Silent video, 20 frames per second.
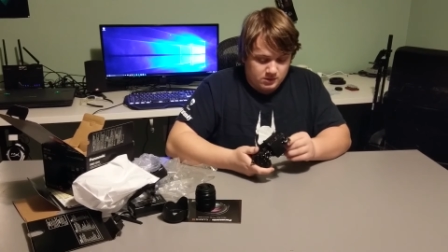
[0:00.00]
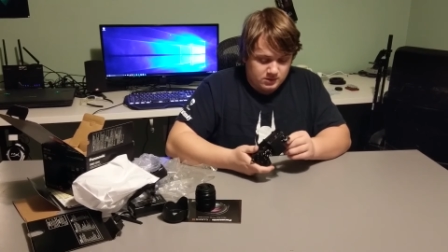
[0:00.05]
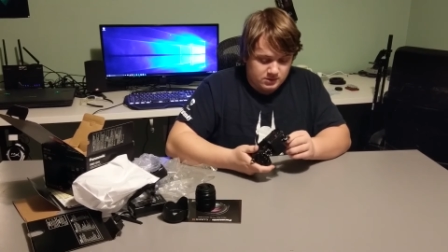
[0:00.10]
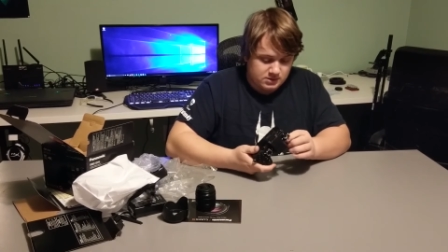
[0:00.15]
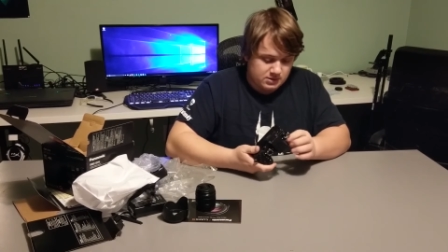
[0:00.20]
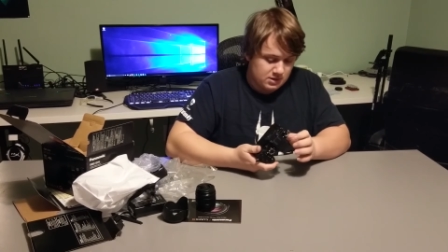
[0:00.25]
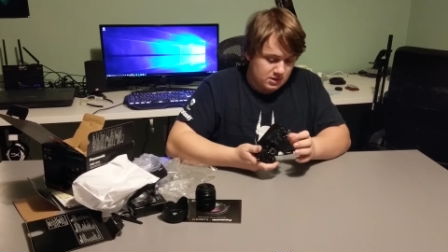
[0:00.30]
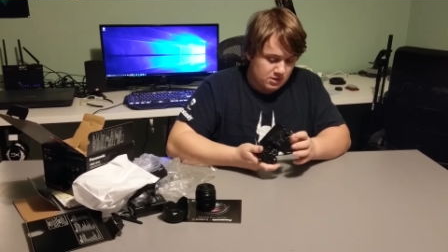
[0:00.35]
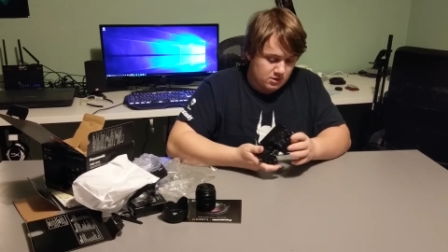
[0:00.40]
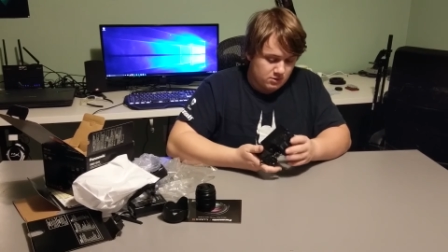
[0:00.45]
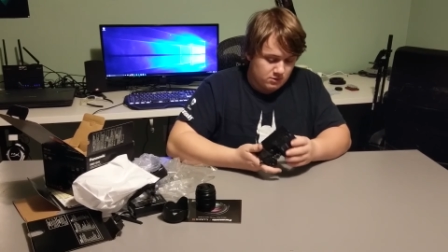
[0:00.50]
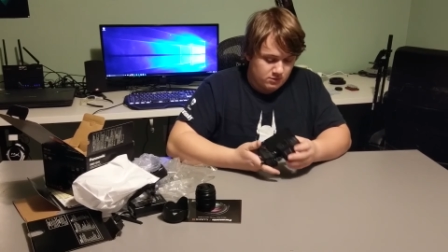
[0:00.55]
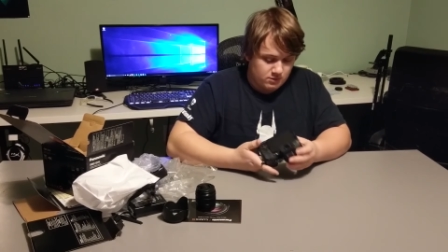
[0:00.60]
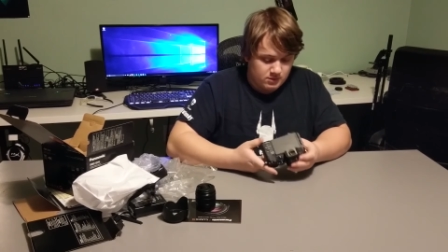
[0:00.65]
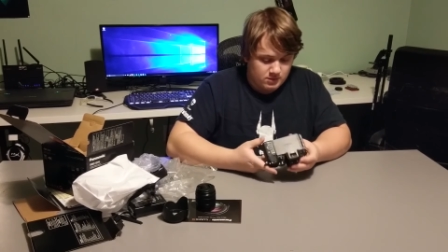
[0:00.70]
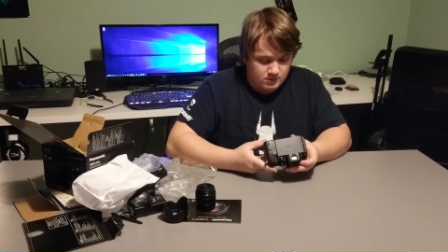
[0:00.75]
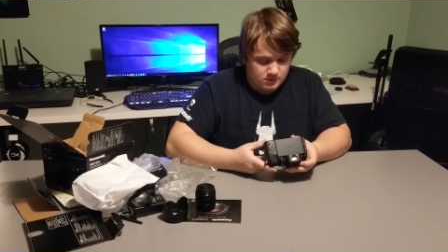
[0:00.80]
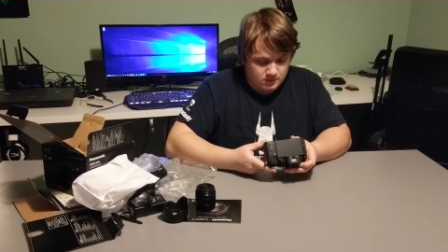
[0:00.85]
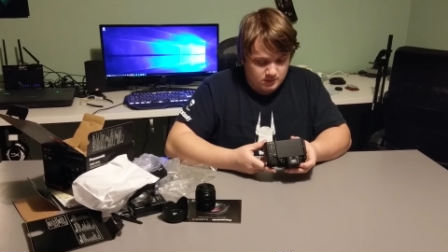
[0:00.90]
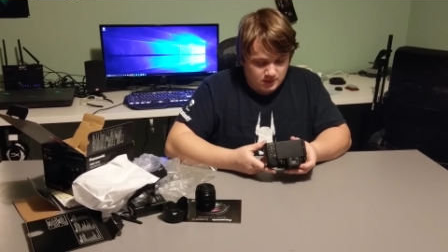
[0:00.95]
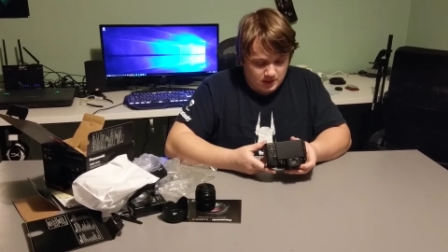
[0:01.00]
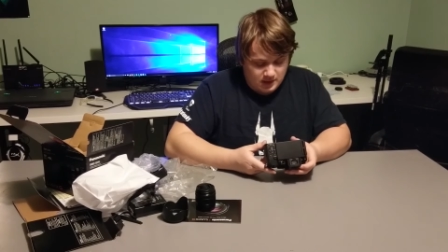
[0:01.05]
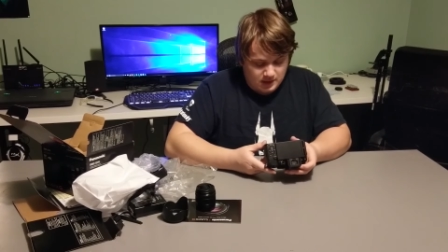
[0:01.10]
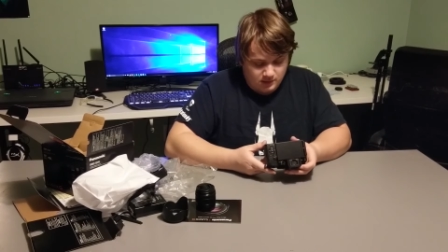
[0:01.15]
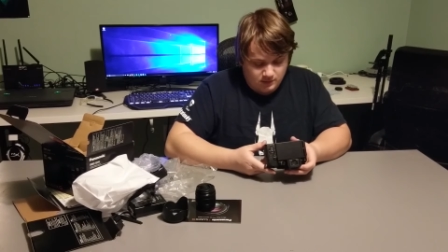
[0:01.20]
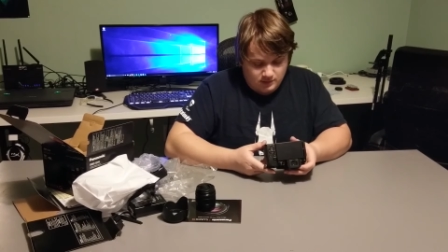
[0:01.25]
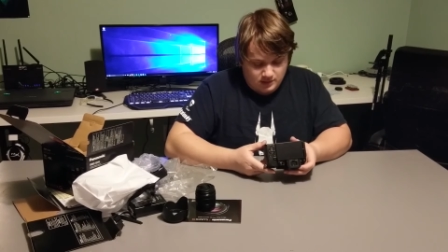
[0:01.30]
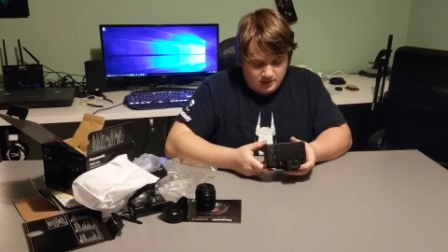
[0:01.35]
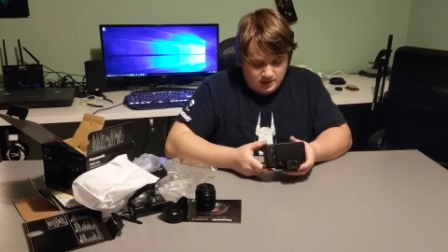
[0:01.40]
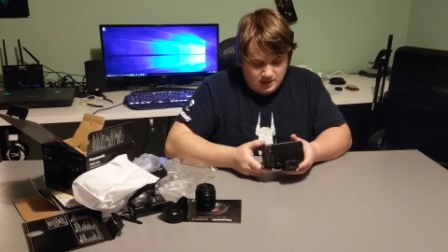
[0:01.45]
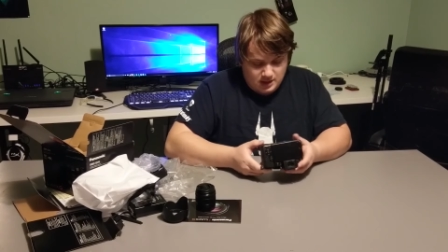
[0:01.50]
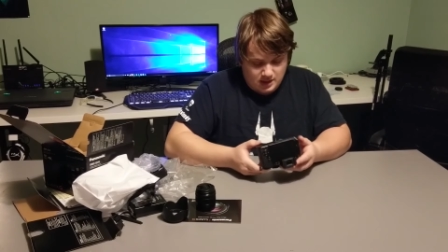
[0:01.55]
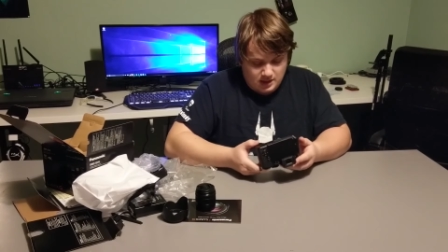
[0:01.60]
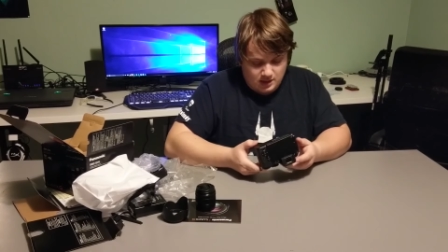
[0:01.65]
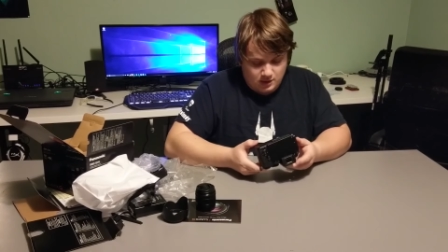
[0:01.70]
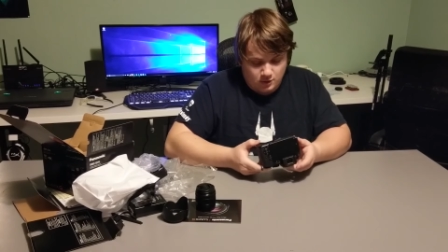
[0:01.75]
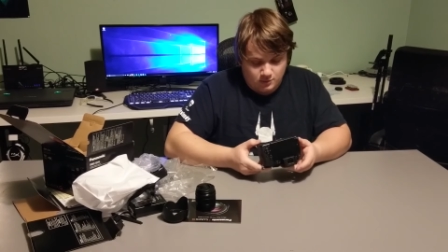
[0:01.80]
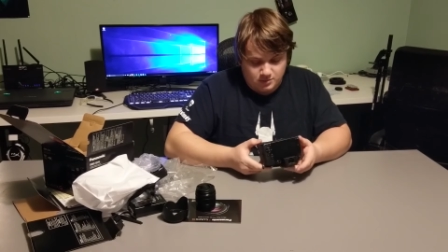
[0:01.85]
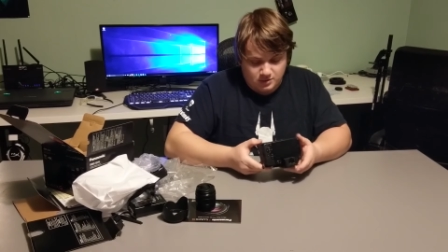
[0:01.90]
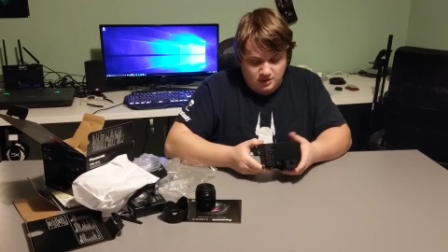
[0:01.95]
So anyway, yeah,
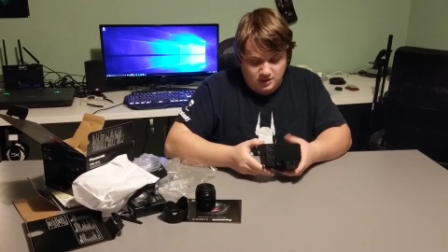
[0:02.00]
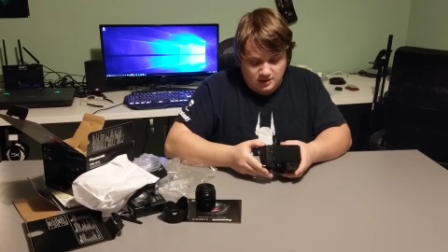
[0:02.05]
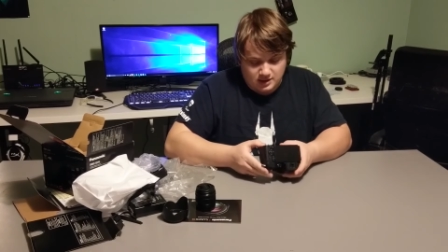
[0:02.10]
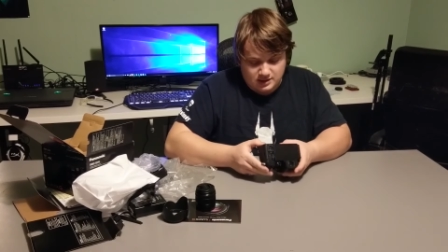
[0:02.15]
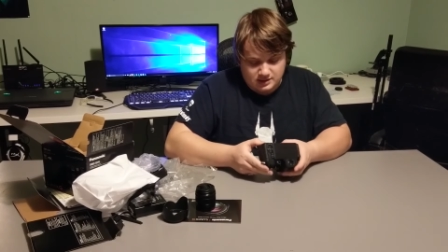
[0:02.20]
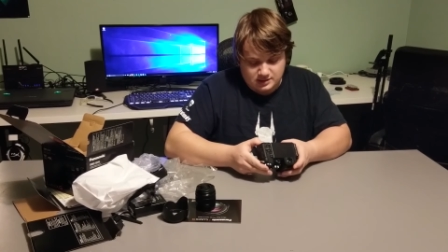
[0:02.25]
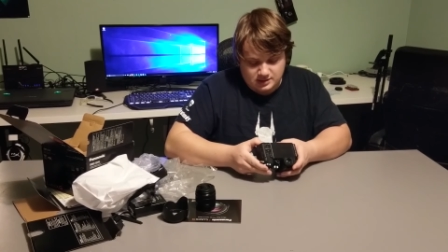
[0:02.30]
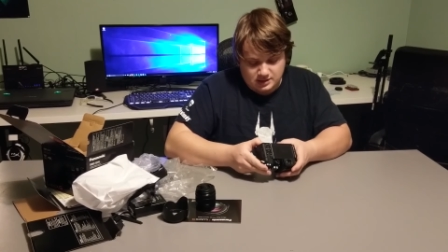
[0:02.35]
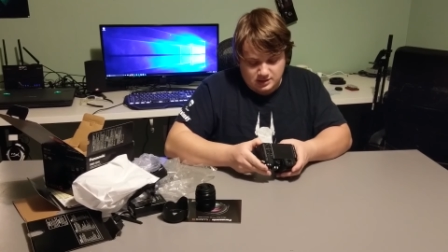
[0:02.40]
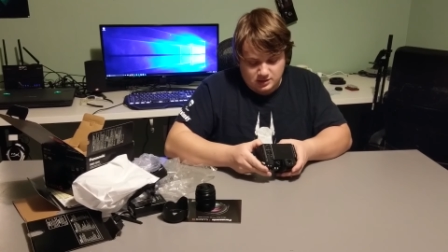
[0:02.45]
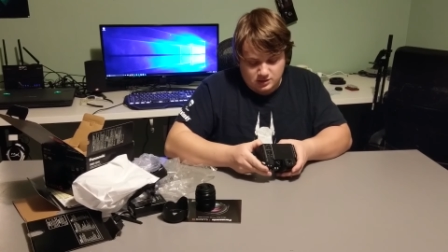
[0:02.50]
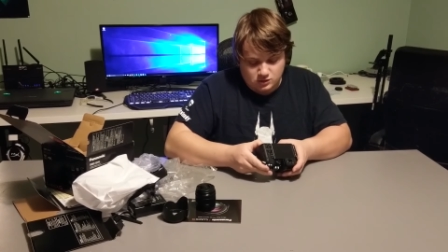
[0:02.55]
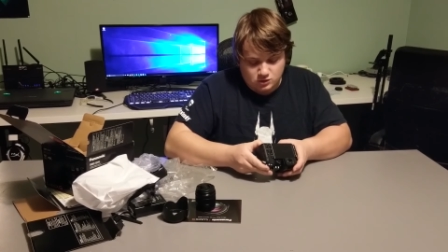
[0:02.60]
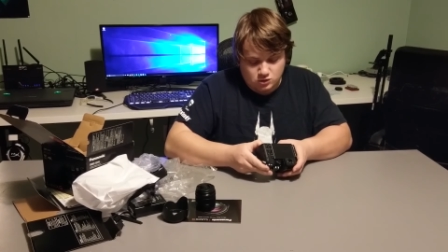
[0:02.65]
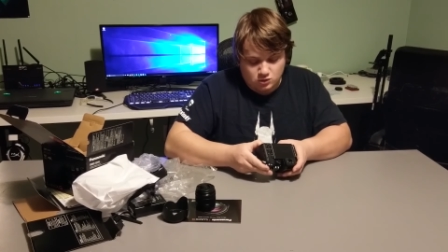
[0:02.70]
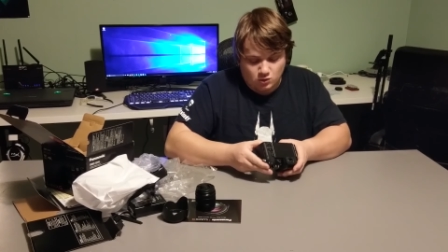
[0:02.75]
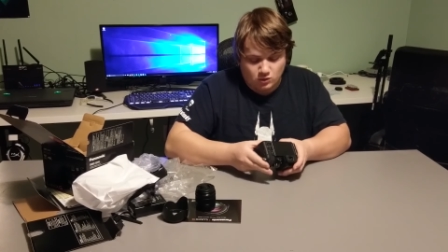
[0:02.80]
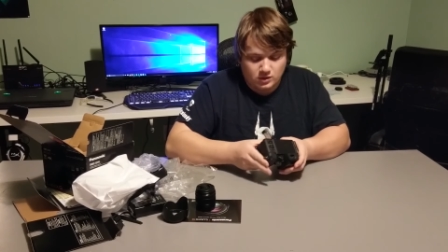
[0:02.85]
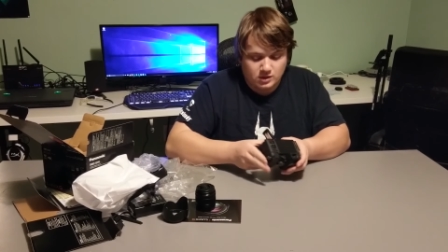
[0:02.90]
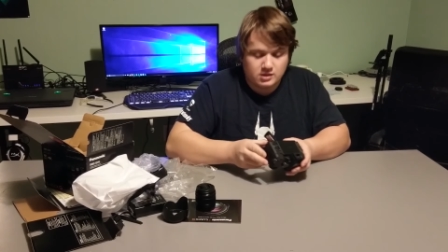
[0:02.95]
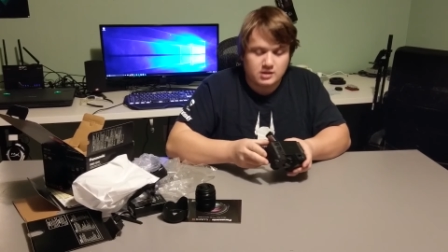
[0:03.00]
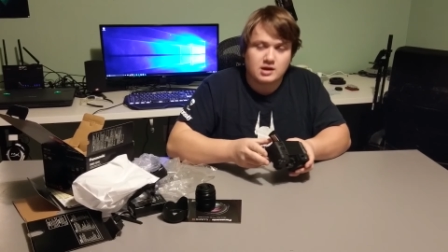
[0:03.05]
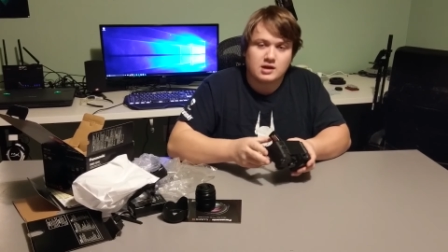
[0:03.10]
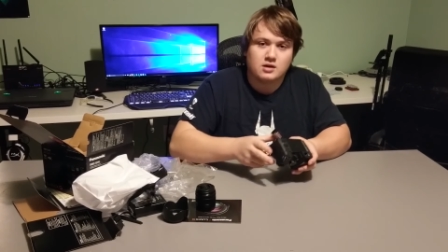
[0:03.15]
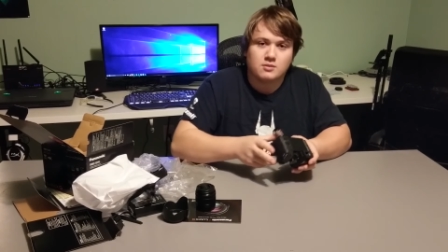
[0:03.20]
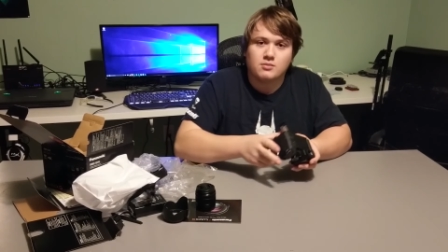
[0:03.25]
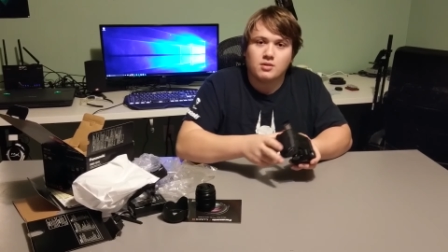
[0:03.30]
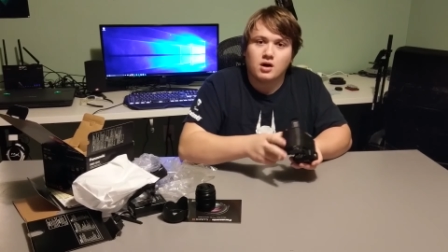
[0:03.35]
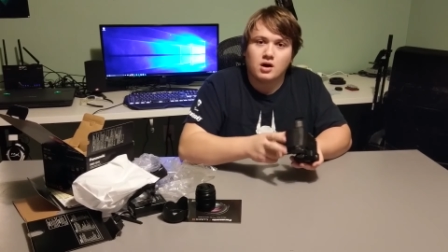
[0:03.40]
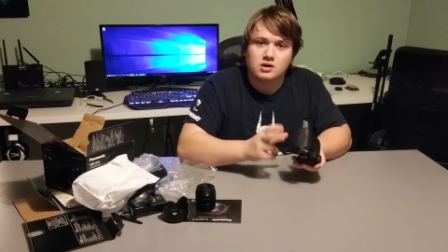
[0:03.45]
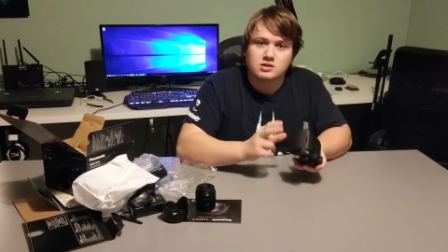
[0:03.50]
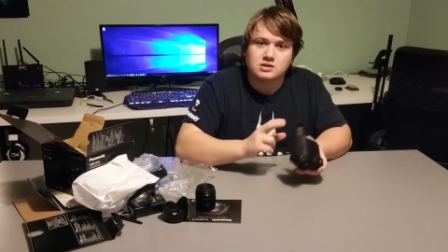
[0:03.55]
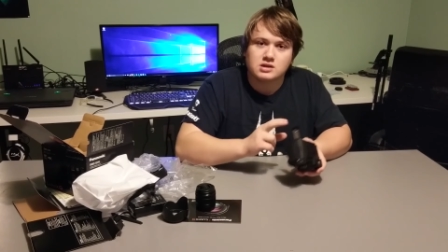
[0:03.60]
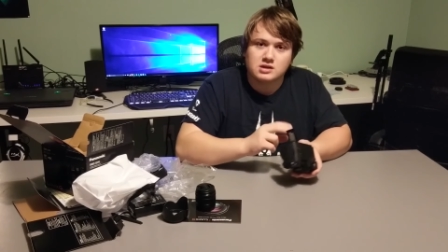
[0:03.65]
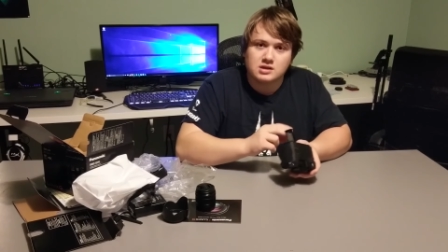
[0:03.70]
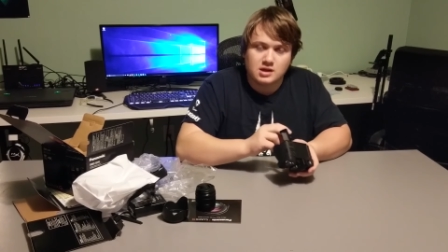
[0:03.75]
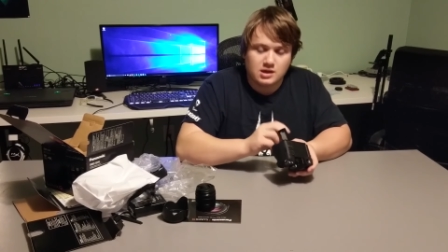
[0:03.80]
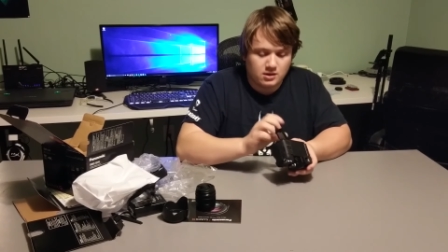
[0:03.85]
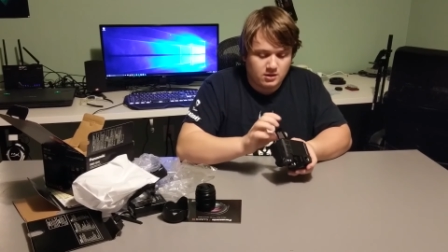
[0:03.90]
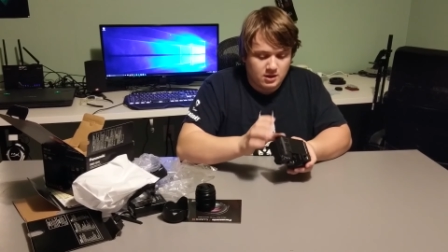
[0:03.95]
I hope you guys enjoyed that
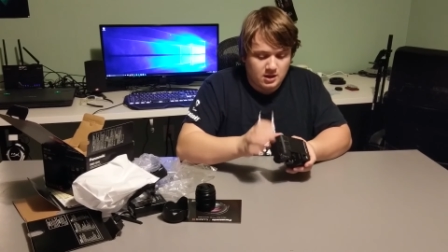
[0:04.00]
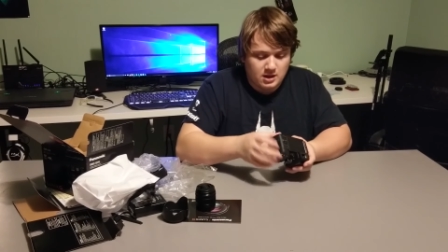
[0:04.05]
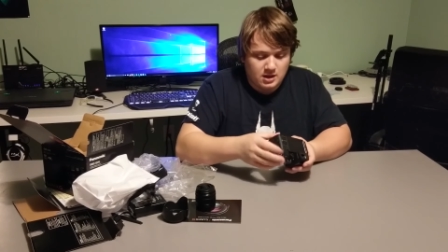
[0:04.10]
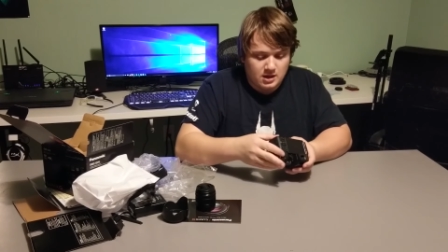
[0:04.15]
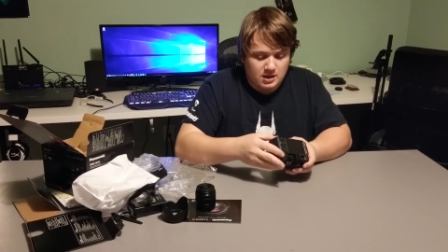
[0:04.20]
unboxing there.